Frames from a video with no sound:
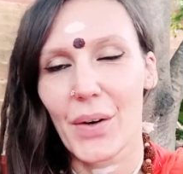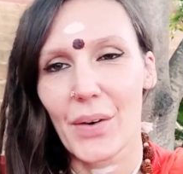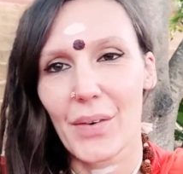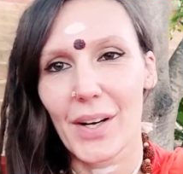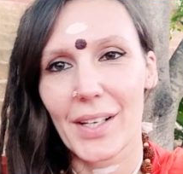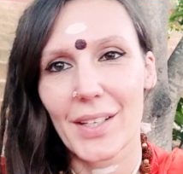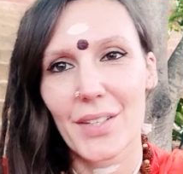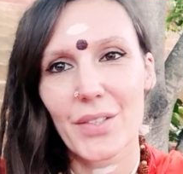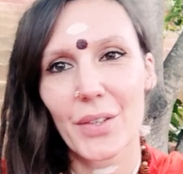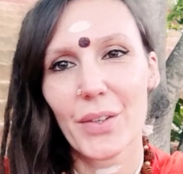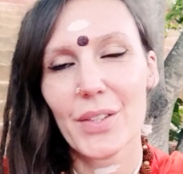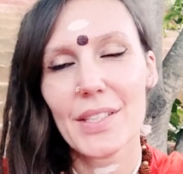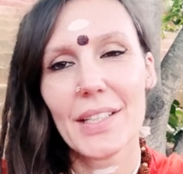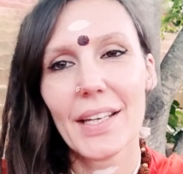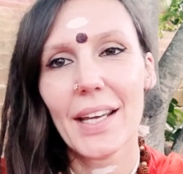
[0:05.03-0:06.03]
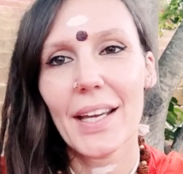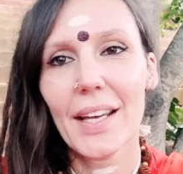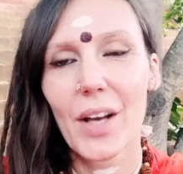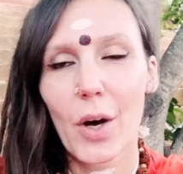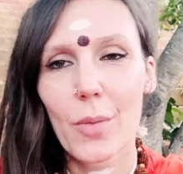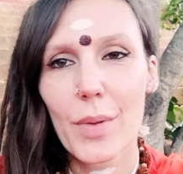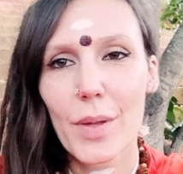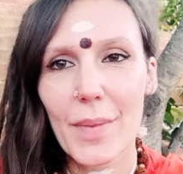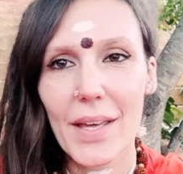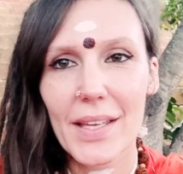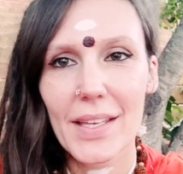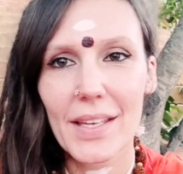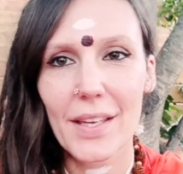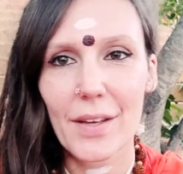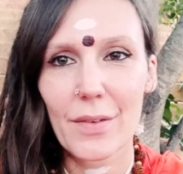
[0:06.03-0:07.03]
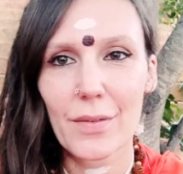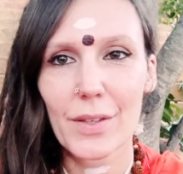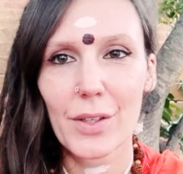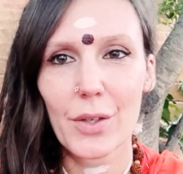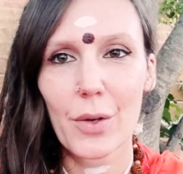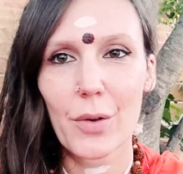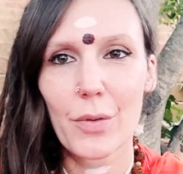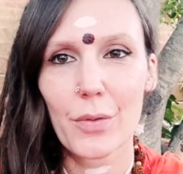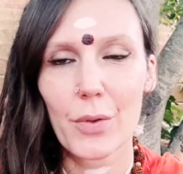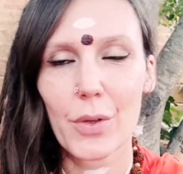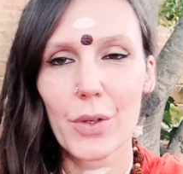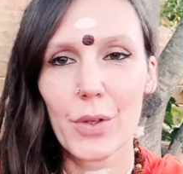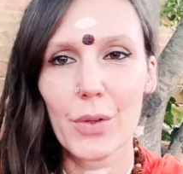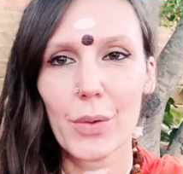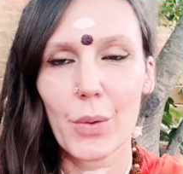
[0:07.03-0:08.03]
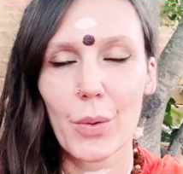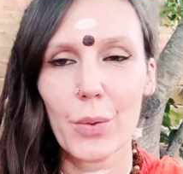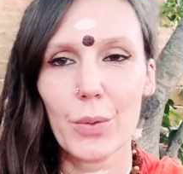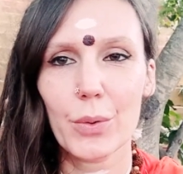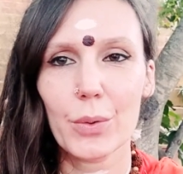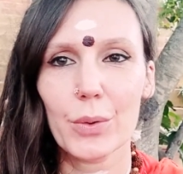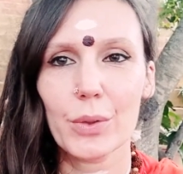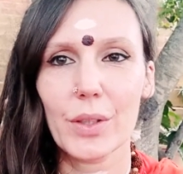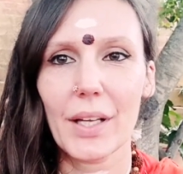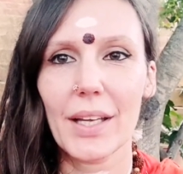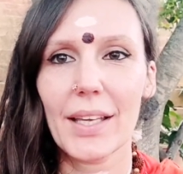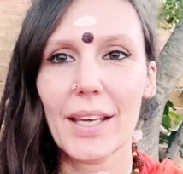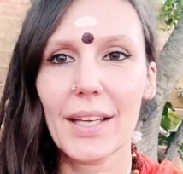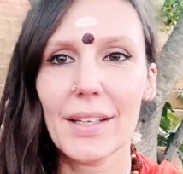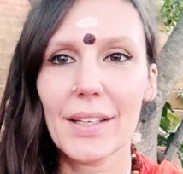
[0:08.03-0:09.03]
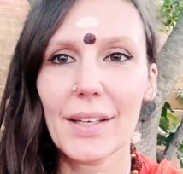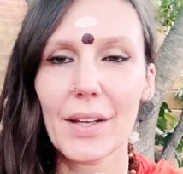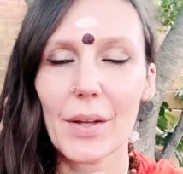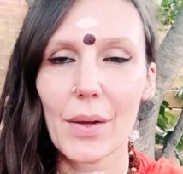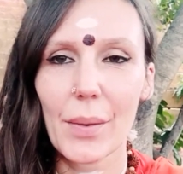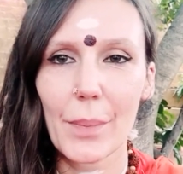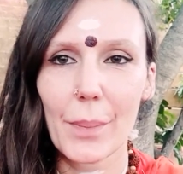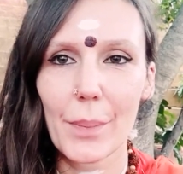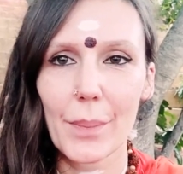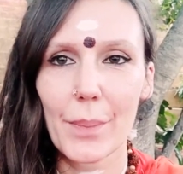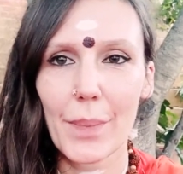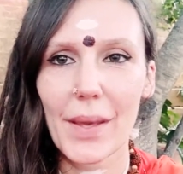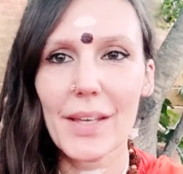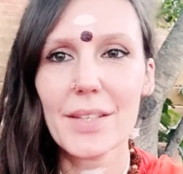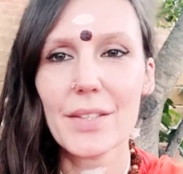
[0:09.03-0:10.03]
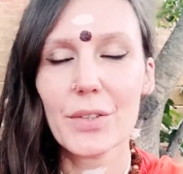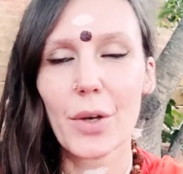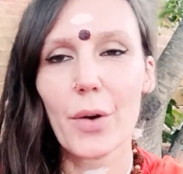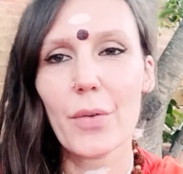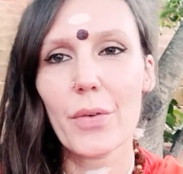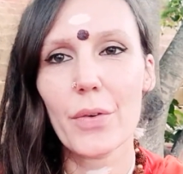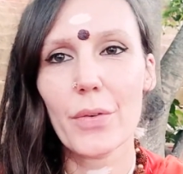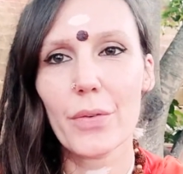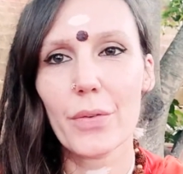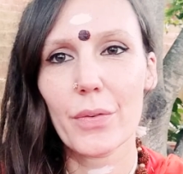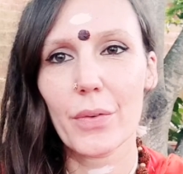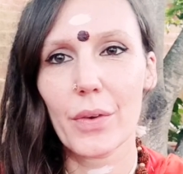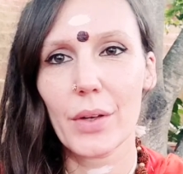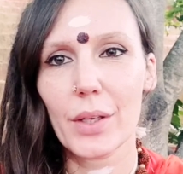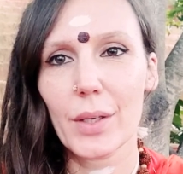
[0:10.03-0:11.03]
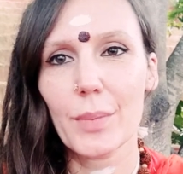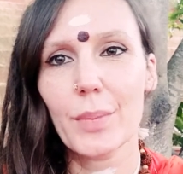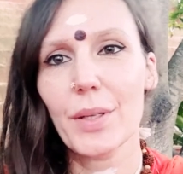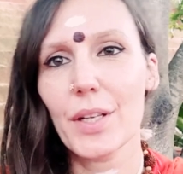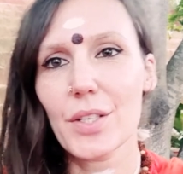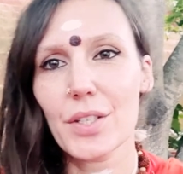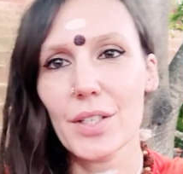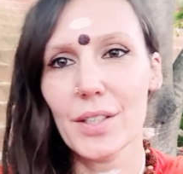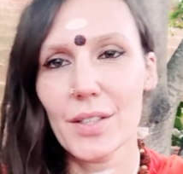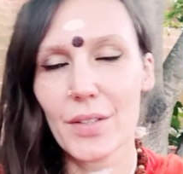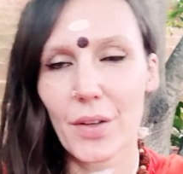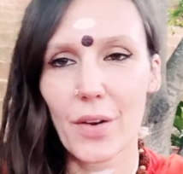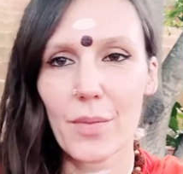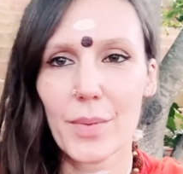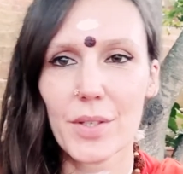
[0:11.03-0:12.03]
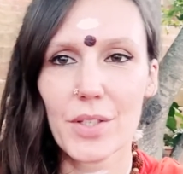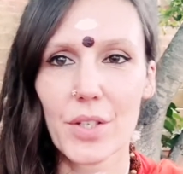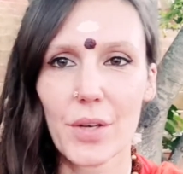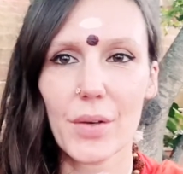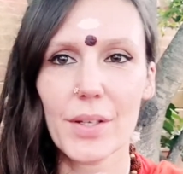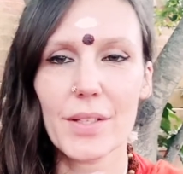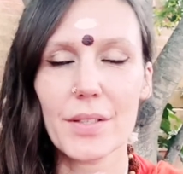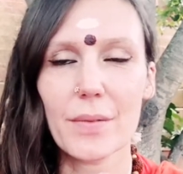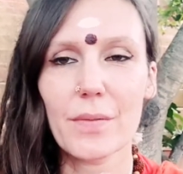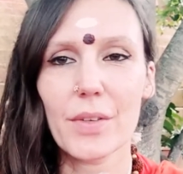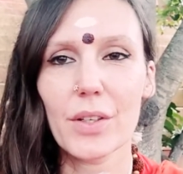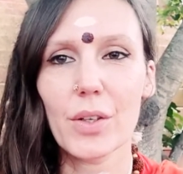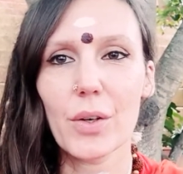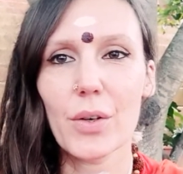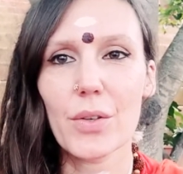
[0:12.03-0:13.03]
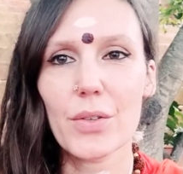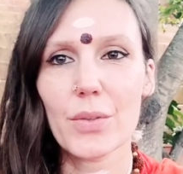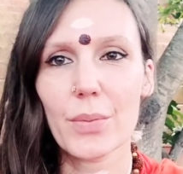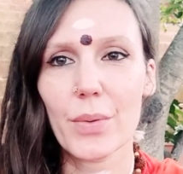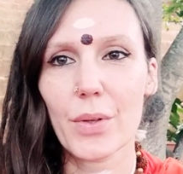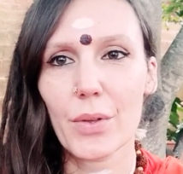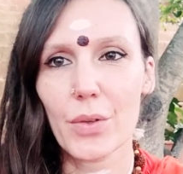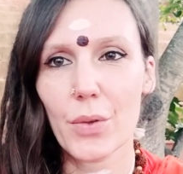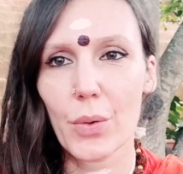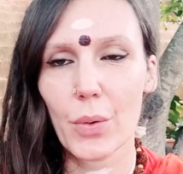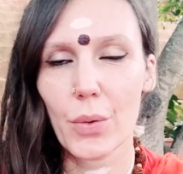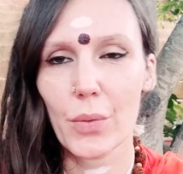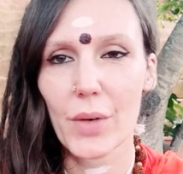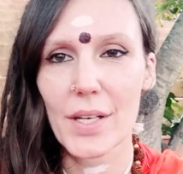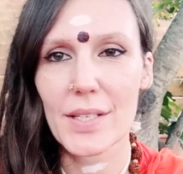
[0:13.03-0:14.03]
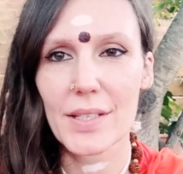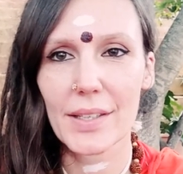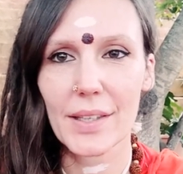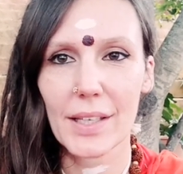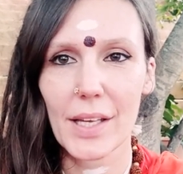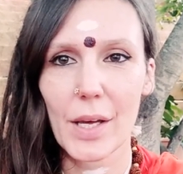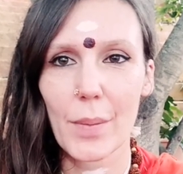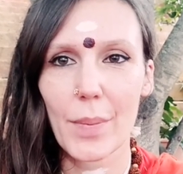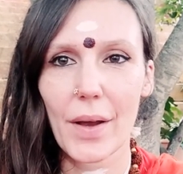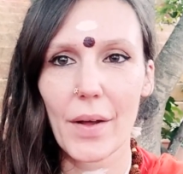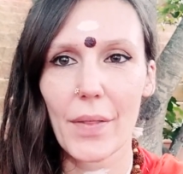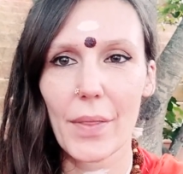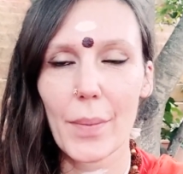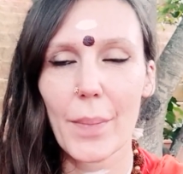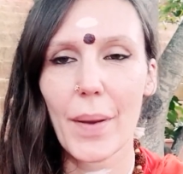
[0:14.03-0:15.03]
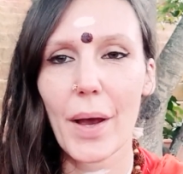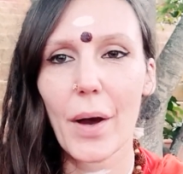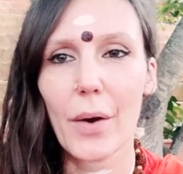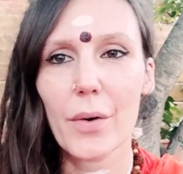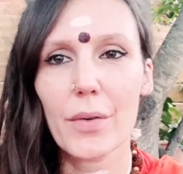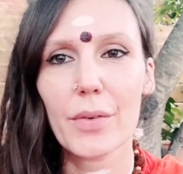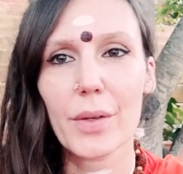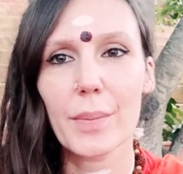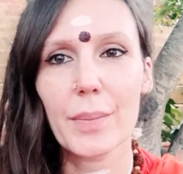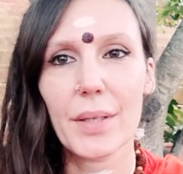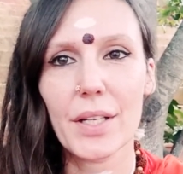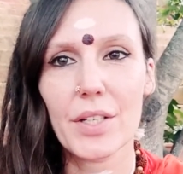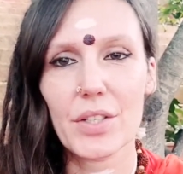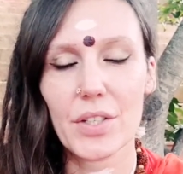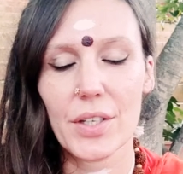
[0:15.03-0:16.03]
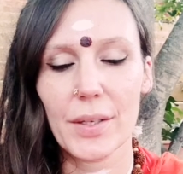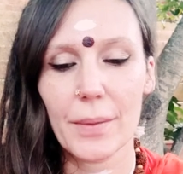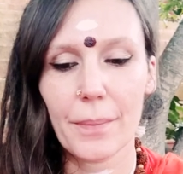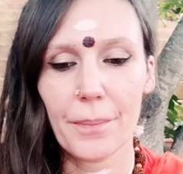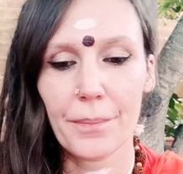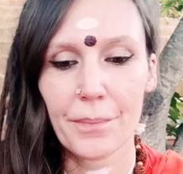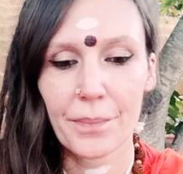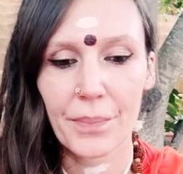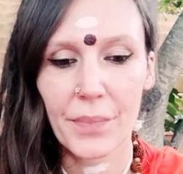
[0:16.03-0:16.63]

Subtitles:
Alrighty, so today I'll be making a video for you all, again, based off of completion. So I've been sharing some videos with you all recently about the power of completion